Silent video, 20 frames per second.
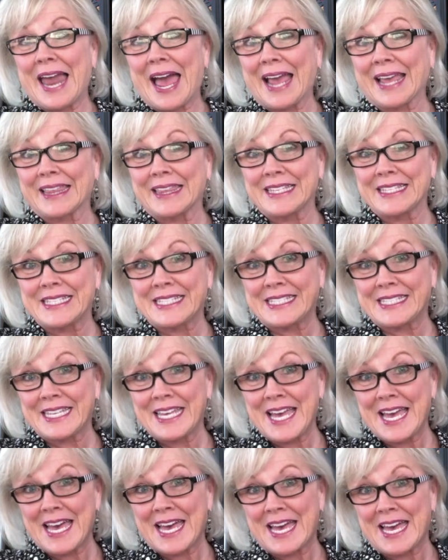like the sun
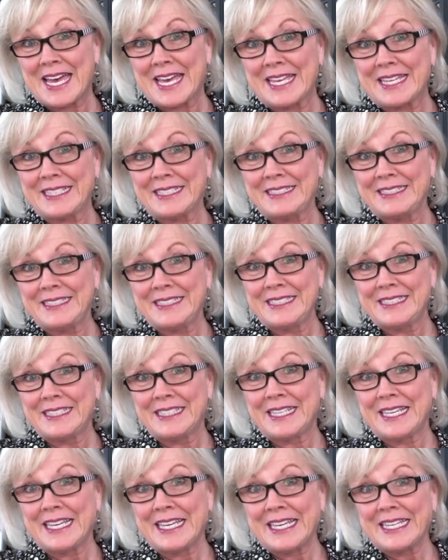
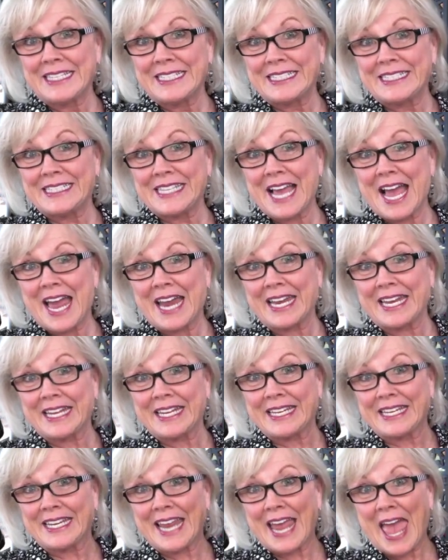
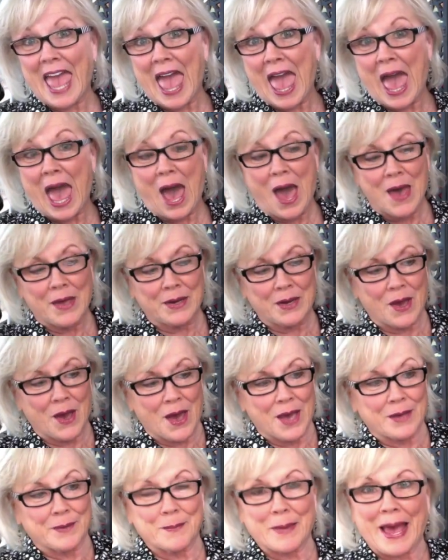shining down
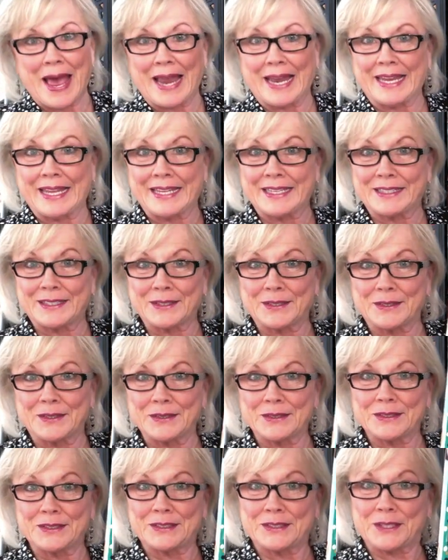on my
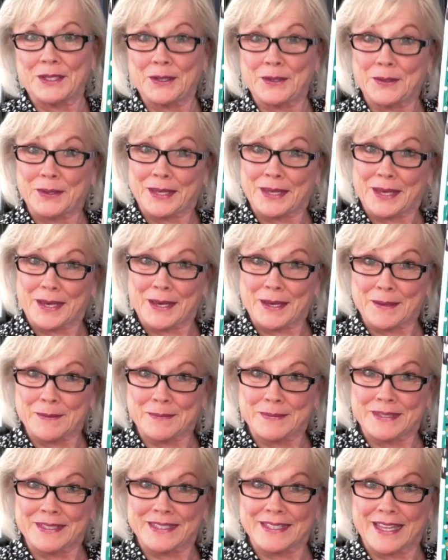little
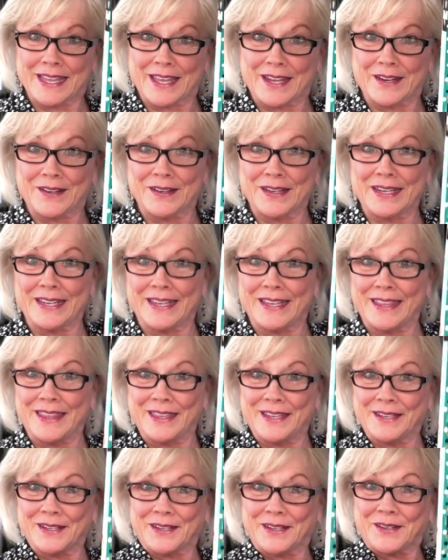tulips that are in
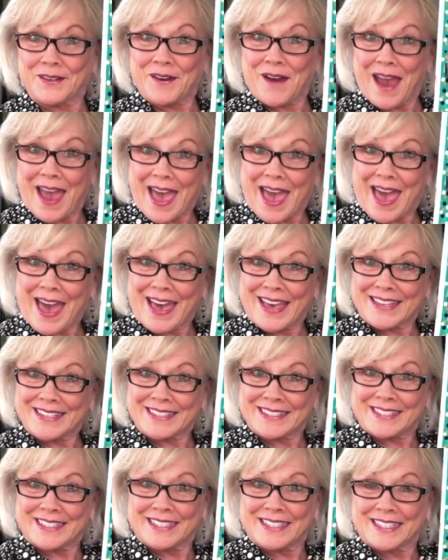the
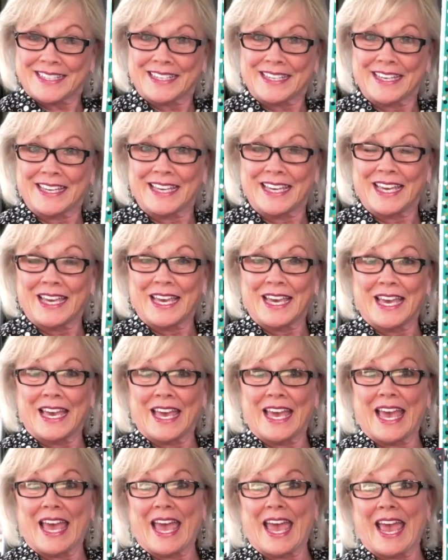grass,
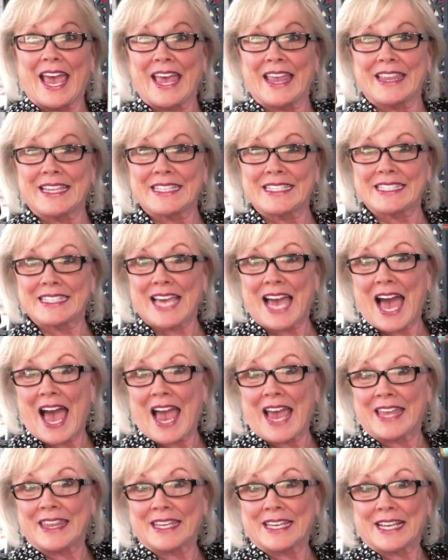and the
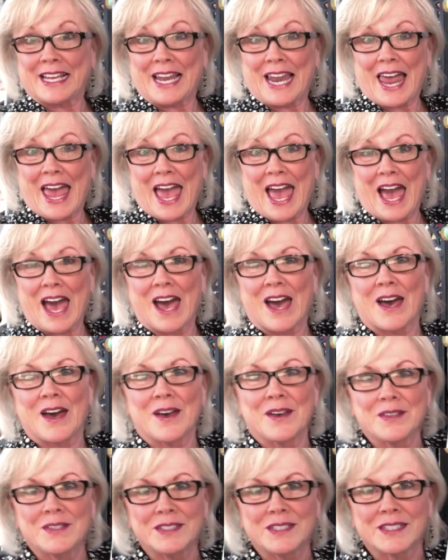sky and the
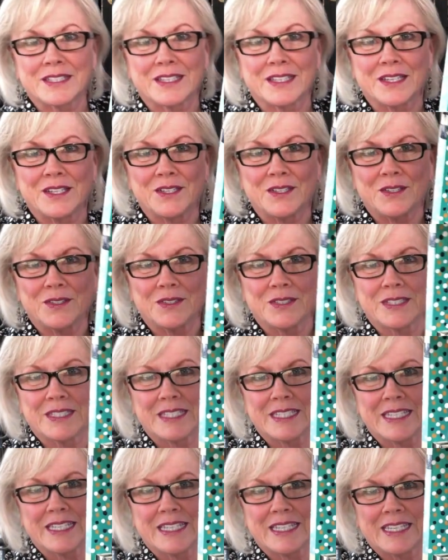clouds. Can you
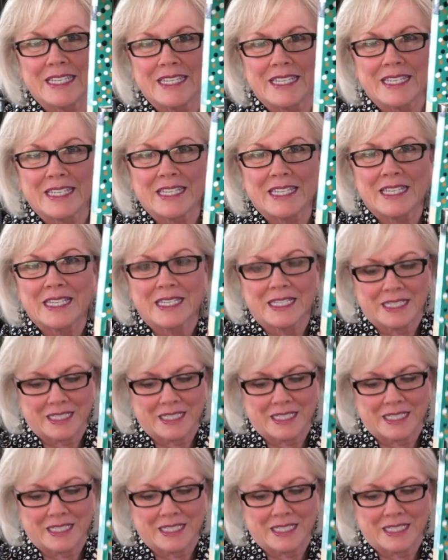see